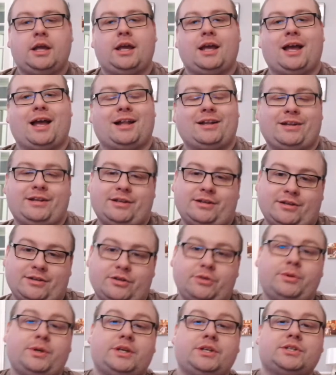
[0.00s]
and in
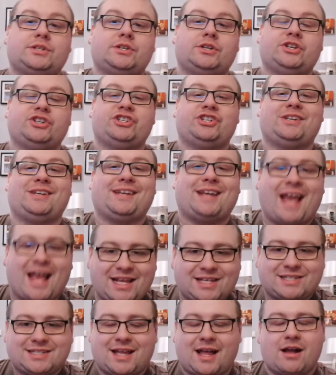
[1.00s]
doing so, she
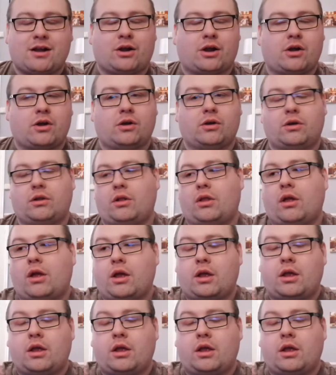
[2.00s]
gets that goal